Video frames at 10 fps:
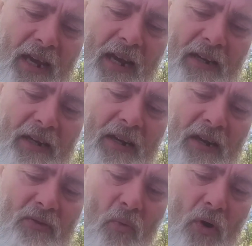And
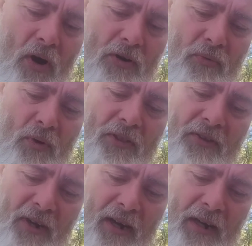Enoch walked with
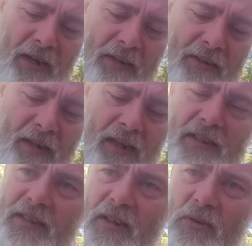God.
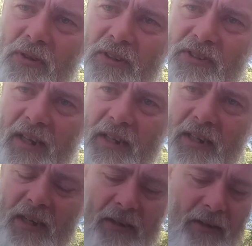See, he goes on to say it
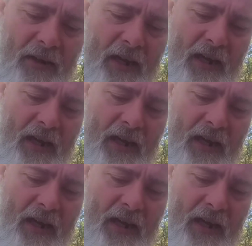again.